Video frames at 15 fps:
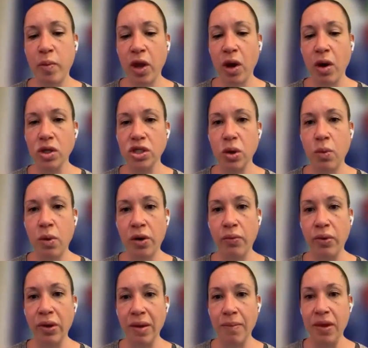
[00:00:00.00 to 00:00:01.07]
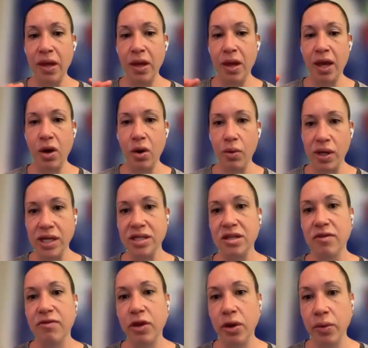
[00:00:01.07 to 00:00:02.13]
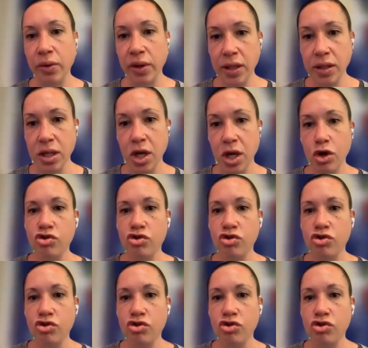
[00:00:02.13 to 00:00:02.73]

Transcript: but we also want to really be a cohesive unit